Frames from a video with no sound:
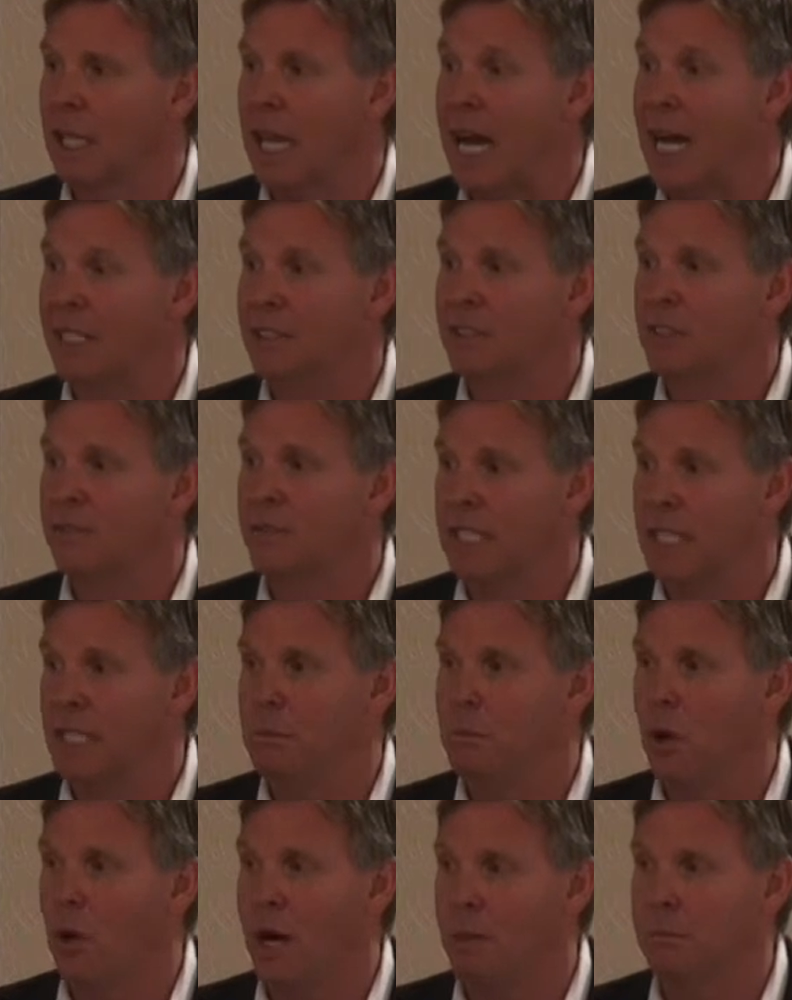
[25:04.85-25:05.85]
lots of
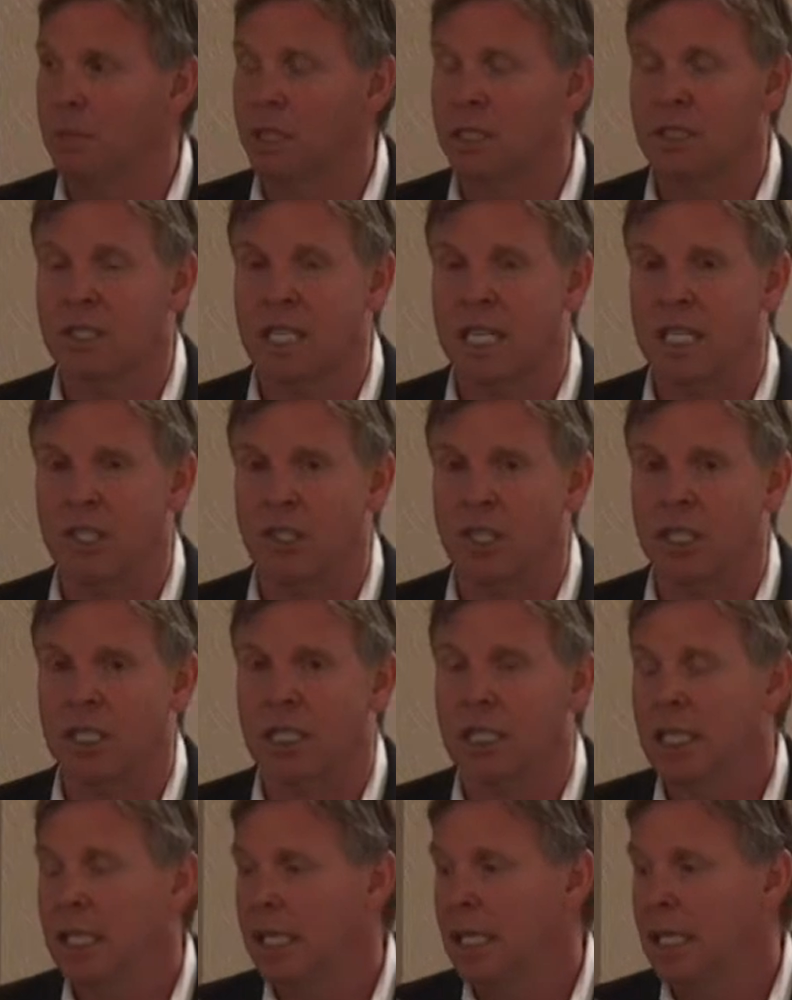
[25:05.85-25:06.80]
chemoembolization.